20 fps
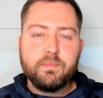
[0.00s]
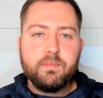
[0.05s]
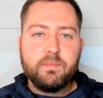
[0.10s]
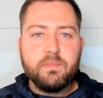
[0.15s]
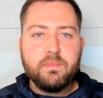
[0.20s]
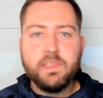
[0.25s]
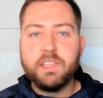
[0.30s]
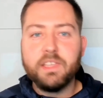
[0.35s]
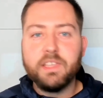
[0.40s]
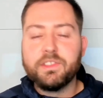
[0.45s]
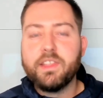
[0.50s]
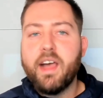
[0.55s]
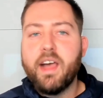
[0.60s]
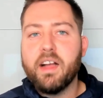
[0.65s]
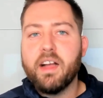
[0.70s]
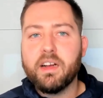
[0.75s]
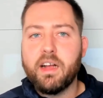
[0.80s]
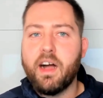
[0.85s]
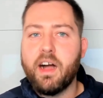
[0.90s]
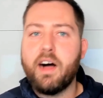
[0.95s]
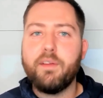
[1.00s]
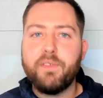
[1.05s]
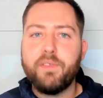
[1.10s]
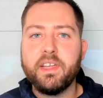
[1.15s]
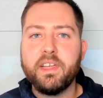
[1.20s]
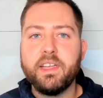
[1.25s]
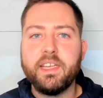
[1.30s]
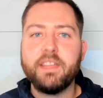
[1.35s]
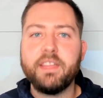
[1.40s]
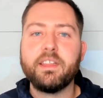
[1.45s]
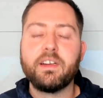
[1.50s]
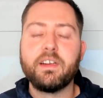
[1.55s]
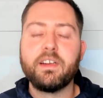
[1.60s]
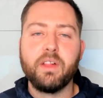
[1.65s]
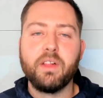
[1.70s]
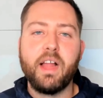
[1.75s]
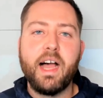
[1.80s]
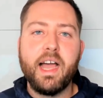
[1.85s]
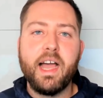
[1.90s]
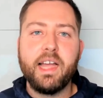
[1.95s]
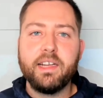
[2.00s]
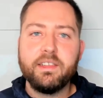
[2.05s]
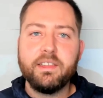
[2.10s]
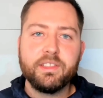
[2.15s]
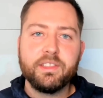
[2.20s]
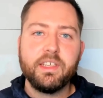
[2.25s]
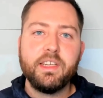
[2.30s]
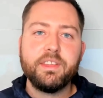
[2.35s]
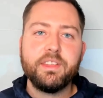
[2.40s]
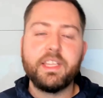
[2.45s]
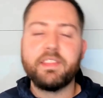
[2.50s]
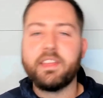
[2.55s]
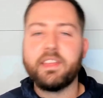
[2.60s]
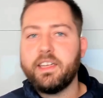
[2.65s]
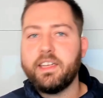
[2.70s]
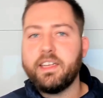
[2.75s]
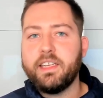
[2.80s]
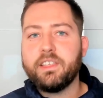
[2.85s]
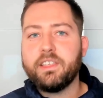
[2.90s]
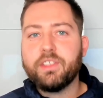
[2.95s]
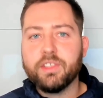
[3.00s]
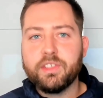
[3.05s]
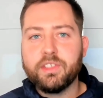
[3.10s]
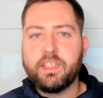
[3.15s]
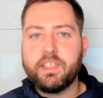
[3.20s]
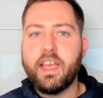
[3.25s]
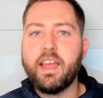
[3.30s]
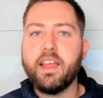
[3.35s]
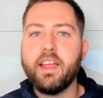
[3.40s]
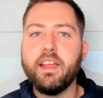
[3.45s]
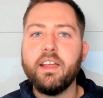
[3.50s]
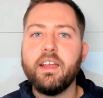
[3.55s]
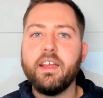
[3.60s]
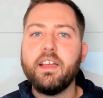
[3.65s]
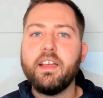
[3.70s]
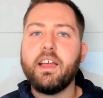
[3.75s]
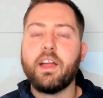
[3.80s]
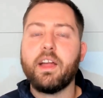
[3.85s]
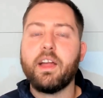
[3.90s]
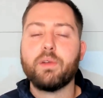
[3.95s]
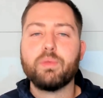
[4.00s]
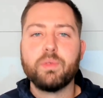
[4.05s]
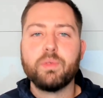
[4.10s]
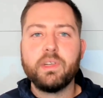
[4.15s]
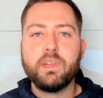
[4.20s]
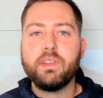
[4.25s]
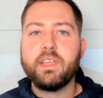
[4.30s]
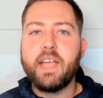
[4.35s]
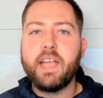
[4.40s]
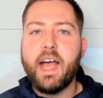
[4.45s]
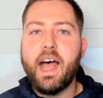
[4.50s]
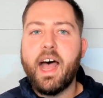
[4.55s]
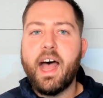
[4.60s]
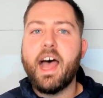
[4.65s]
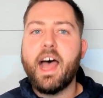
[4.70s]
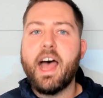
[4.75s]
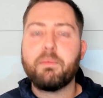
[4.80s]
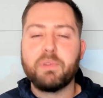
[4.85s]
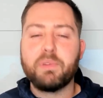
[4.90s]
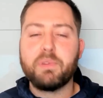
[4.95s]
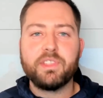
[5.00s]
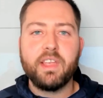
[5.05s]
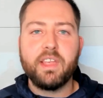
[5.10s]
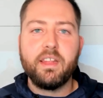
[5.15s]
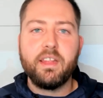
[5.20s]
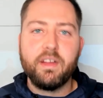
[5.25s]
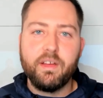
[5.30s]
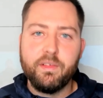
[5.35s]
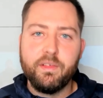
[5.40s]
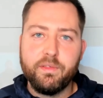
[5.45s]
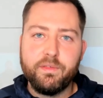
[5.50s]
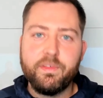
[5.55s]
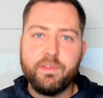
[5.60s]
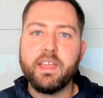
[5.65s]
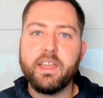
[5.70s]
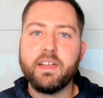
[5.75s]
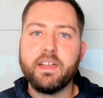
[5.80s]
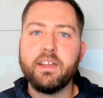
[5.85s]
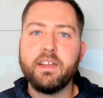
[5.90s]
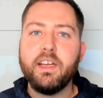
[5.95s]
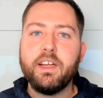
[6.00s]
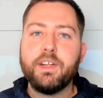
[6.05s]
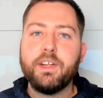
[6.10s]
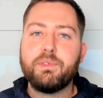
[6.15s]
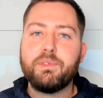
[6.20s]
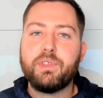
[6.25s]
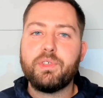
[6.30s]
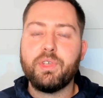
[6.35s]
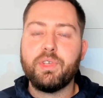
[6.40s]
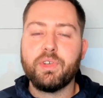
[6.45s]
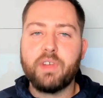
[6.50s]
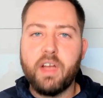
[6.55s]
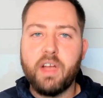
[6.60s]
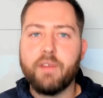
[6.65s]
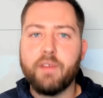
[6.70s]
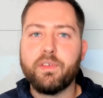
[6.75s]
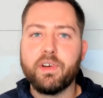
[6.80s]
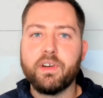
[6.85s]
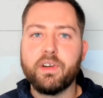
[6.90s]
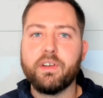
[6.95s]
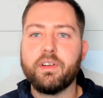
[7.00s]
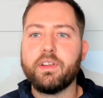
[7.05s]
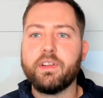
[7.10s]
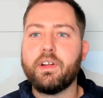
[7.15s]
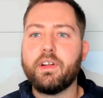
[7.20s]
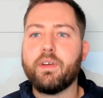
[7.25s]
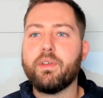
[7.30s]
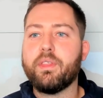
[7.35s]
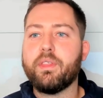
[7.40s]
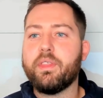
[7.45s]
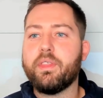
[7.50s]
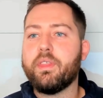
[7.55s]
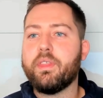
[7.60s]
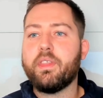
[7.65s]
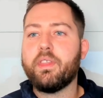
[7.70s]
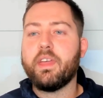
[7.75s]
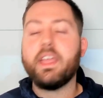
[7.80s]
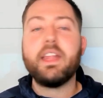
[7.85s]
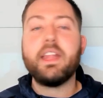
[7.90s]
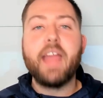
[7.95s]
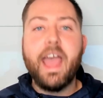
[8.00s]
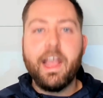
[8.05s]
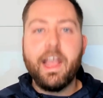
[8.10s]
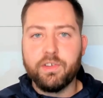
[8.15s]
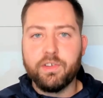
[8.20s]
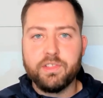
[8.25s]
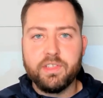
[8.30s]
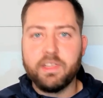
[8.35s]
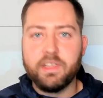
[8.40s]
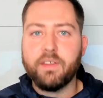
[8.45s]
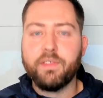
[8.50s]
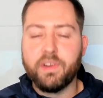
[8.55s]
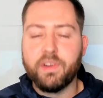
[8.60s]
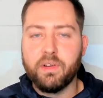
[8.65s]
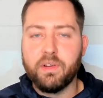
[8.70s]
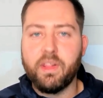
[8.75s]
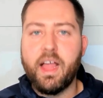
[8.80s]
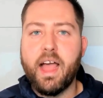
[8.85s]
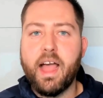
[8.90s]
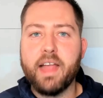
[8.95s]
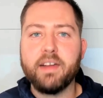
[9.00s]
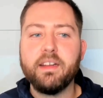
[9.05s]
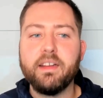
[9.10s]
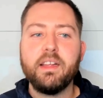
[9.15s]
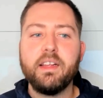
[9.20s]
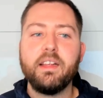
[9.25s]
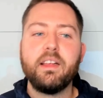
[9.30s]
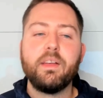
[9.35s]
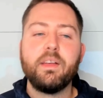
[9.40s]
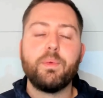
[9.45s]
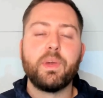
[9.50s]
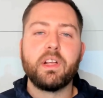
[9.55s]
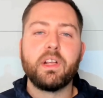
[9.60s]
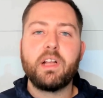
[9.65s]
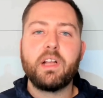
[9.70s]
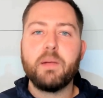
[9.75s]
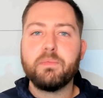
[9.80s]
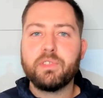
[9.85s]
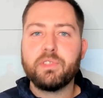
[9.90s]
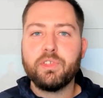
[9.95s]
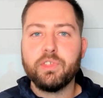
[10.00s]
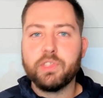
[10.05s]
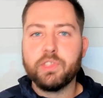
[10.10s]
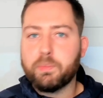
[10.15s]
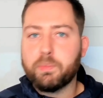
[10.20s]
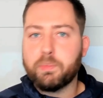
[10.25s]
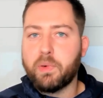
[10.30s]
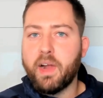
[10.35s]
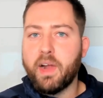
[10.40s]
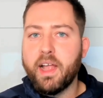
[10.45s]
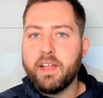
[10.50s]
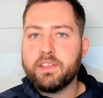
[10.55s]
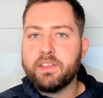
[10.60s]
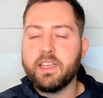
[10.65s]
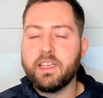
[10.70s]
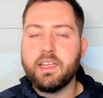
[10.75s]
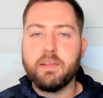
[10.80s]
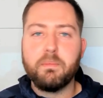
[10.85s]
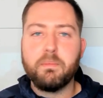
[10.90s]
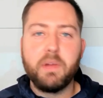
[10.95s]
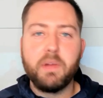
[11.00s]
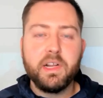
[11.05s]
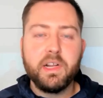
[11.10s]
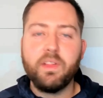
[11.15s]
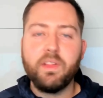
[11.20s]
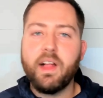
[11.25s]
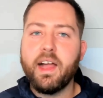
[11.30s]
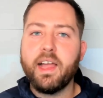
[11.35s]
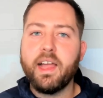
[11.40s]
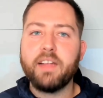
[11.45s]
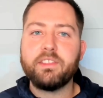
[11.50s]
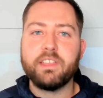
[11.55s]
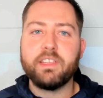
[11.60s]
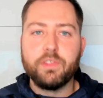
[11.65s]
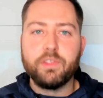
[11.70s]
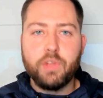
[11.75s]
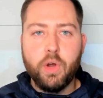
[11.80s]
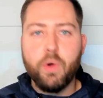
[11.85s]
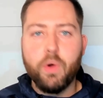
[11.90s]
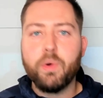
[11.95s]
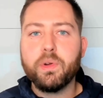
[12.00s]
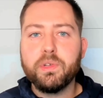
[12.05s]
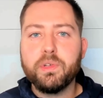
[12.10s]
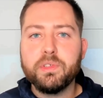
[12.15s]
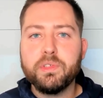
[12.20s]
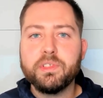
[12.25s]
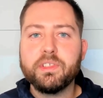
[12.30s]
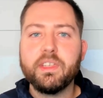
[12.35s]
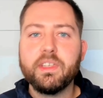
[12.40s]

is not confident in their lines, that they need to set a really high percent of VIG to cover, the inaccuracy of their line. When it comes to spreads and money lines and totals,